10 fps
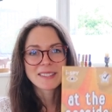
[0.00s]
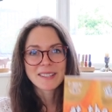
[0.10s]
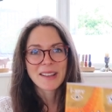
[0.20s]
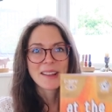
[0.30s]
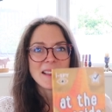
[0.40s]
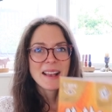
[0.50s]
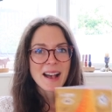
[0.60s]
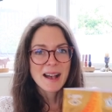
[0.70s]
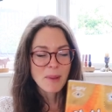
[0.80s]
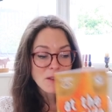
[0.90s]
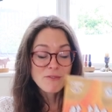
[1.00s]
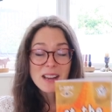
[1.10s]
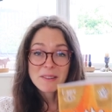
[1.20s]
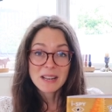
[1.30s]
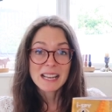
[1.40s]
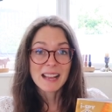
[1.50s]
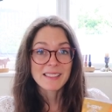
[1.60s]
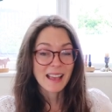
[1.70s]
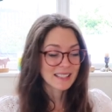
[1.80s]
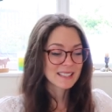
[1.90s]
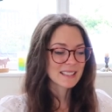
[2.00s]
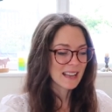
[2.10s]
So um, I really, really like that.